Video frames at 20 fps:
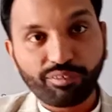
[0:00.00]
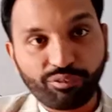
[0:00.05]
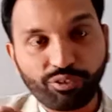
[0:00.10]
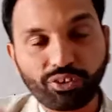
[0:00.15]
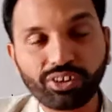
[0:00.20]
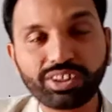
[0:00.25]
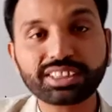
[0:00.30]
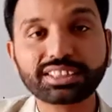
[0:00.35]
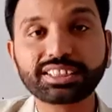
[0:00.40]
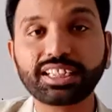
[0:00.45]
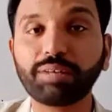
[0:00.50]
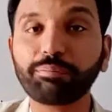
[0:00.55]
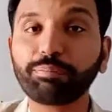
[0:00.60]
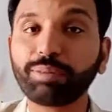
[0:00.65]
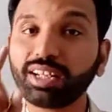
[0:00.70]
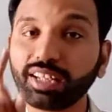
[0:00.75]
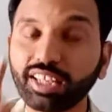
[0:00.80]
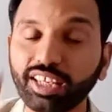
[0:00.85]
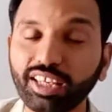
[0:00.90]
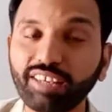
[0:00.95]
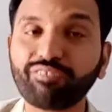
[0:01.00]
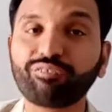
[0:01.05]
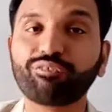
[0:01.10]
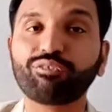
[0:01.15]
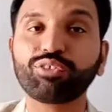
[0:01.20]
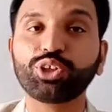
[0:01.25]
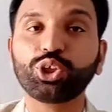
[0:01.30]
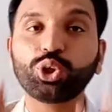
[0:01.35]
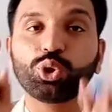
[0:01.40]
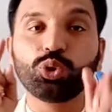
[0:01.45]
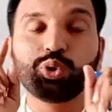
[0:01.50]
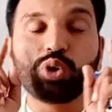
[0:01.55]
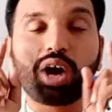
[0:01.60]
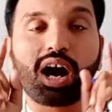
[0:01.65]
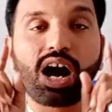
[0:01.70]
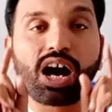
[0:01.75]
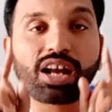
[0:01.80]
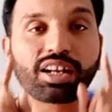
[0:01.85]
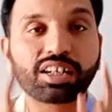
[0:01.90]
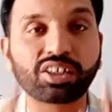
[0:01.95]
For example, if you
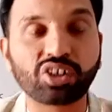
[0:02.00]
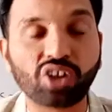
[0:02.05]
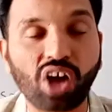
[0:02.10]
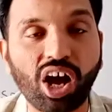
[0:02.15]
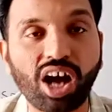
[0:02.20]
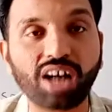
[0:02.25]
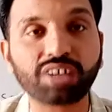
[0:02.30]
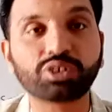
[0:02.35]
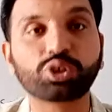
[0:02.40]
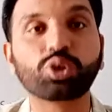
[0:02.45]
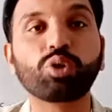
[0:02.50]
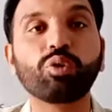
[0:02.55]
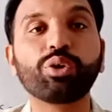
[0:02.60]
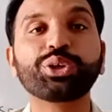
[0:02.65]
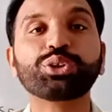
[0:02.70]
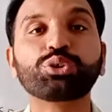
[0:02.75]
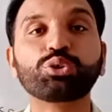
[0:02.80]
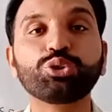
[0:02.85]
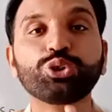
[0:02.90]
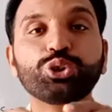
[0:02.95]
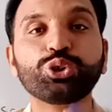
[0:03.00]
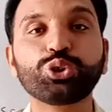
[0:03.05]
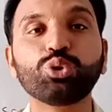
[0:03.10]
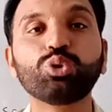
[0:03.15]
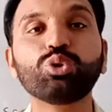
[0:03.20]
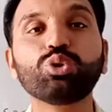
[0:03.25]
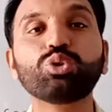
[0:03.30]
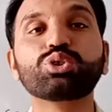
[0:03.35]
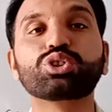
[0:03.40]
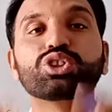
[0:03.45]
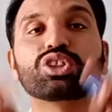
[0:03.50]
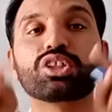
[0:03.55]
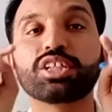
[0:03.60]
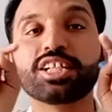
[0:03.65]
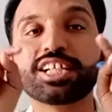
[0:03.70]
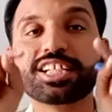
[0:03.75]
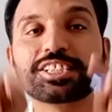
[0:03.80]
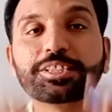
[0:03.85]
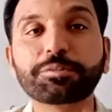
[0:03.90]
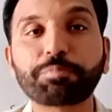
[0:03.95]
are not going to
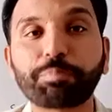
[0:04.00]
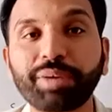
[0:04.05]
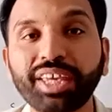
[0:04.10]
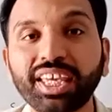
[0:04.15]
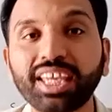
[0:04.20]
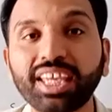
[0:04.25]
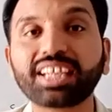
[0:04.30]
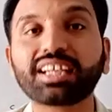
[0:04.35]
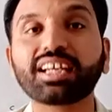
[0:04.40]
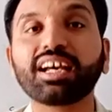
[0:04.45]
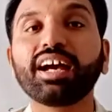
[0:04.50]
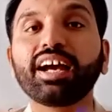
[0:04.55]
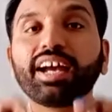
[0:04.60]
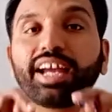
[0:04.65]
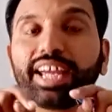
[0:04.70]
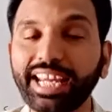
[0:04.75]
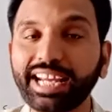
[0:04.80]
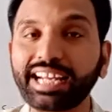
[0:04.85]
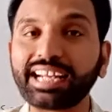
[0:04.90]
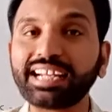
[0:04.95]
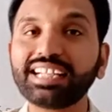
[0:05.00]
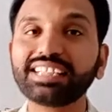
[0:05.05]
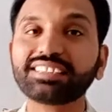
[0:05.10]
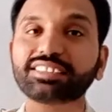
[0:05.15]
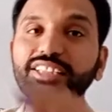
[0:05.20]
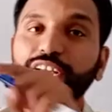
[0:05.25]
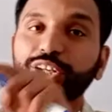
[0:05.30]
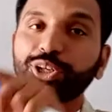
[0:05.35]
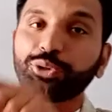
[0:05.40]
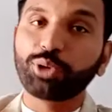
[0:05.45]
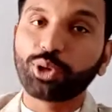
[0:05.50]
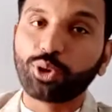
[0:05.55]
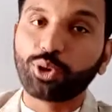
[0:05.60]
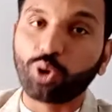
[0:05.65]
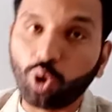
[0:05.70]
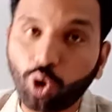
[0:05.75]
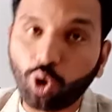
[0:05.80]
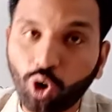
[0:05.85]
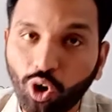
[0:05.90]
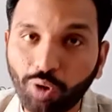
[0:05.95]
speak English in your
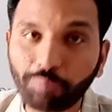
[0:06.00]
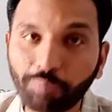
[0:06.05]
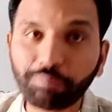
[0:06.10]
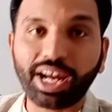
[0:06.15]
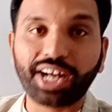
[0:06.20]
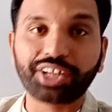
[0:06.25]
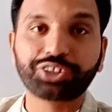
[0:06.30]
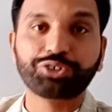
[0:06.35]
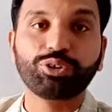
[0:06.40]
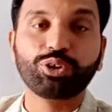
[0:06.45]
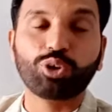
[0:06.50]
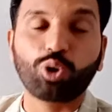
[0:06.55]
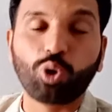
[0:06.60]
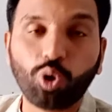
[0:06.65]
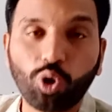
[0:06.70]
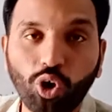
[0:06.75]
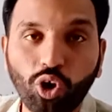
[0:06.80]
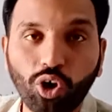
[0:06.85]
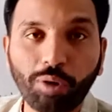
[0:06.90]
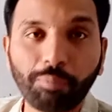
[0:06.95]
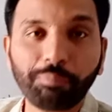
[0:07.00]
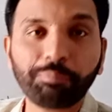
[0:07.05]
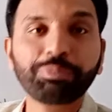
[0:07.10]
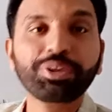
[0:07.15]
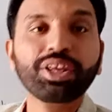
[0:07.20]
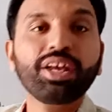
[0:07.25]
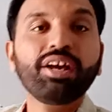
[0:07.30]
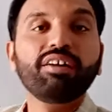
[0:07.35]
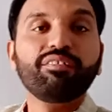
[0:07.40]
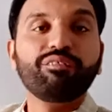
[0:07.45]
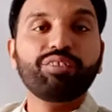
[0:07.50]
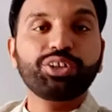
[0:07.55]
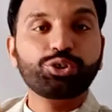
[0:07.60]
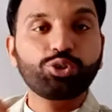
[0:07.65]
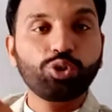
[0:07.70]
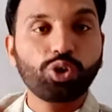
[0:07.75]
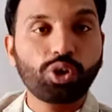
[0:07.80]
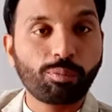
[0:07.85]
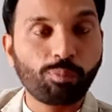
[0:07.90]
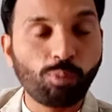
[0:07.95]
home, at your home, with
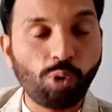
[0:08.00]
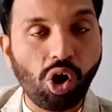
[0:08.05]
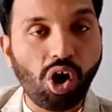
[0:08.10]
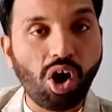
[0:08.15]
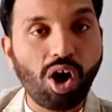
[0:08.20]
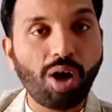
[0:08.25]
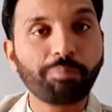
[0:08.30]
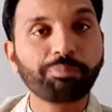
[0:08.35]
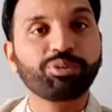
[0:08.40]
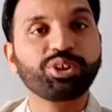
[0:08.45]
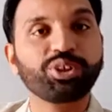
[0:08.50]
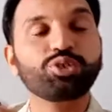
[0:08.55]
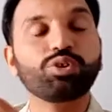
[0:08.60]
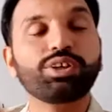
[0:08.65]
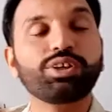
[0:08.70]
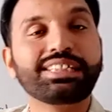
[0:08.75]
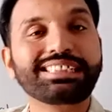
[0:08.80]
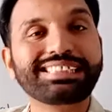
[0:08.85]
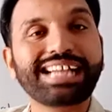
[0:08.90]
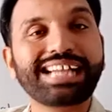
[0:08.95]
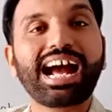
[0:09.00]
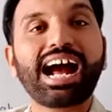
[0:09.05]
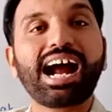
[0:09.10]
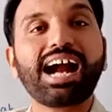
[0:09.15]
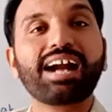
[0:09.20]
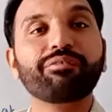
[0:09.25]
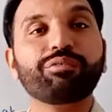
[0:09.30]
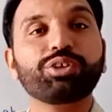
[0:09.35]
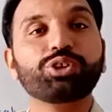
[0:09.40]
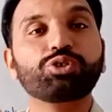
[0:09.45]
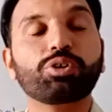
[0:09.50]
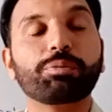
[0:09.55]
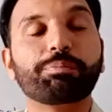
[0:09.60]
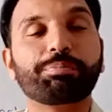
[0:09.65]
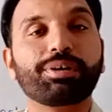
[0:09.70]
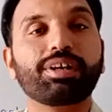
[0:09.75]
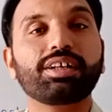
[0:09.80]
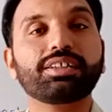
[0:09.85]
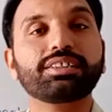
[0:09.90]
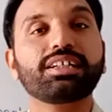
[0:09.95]
your mom, with your dad, with your
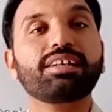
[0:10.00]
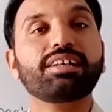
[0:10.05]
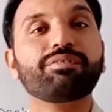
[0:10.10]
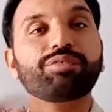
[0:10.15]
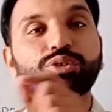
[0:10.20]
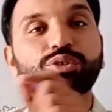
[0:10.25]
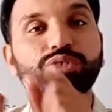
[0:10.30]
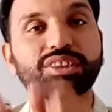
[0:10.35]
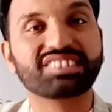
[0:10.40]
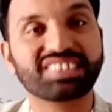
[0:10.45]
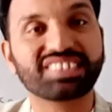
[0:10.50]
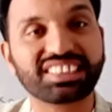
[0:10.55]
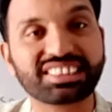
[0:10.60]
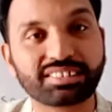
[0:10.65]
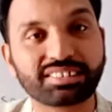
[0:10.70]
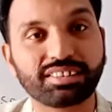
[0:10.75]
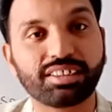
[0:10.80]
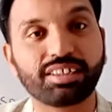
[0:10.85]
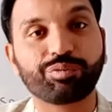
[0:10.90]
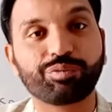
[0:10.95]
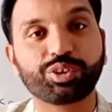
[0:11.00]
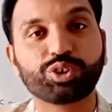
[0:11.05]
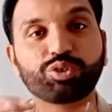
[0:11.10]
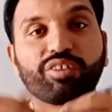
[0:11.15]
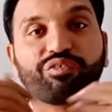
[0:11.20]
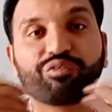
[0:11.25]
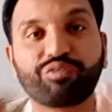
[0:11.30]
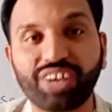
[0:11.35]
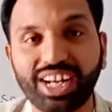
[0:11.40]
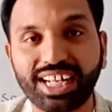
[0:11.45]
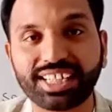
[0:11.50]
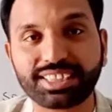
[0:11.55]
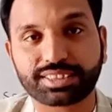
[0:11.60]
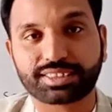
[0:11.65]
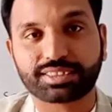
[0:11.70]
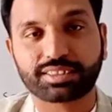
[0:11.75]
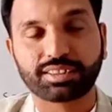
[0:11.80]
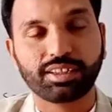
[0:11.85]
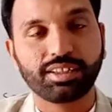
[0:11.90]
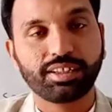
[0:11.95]
brother, with your sister, with your
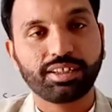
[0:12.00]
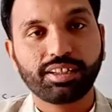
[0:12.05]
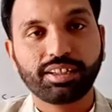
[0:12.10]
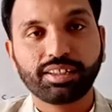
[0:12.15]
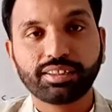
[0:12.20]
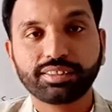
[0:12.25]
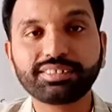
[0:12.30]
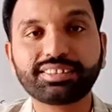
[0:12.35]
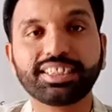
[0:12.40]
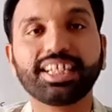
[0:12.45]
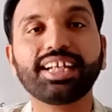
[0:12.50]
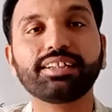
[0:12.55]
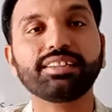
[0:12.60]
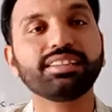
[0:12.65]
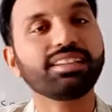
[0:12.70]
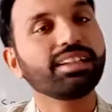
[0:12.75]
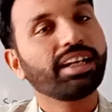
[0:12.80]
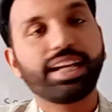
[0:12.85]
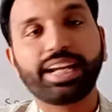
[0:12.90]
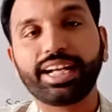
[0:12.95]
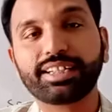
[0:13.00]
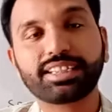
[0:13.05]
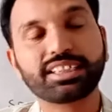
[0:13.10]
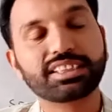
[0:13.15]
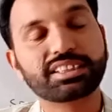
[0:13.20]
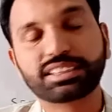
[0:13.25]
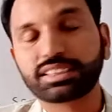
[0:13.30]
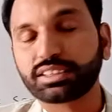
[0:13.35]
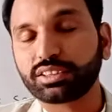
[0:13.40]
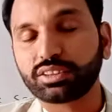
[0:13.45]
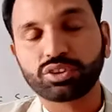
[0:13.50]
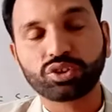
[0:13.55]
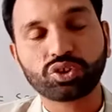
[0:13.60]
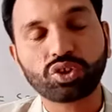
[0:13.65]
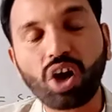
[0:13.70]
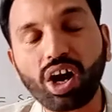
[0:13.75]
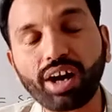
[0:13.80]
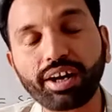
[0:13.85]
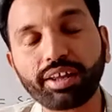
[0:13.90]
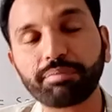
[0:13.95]
friends, then it is
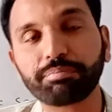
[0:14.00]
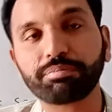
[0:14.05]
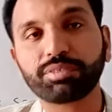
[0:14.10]
not